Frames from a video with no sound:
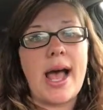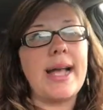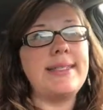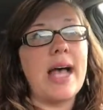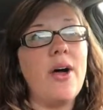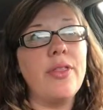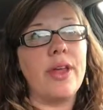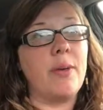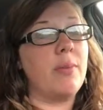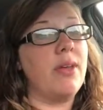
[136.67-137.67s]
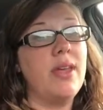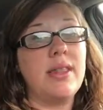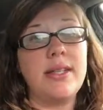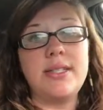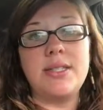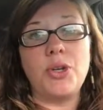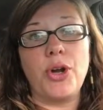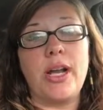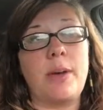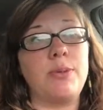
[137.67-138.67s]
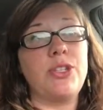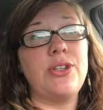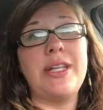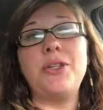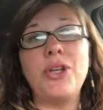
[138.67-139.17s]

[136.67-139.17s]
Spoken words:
I tell them, this is a great opportunity.